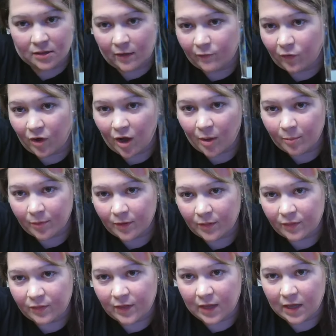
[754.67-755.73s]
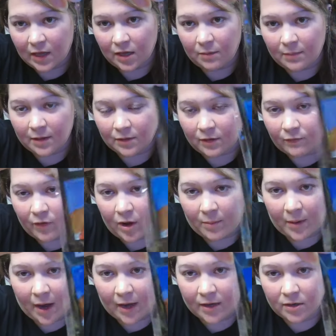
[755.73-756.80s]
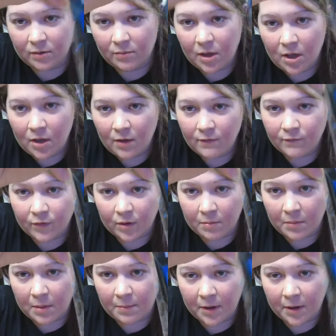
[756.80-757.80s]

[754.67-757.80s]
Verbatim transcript: level up thing, my level up item from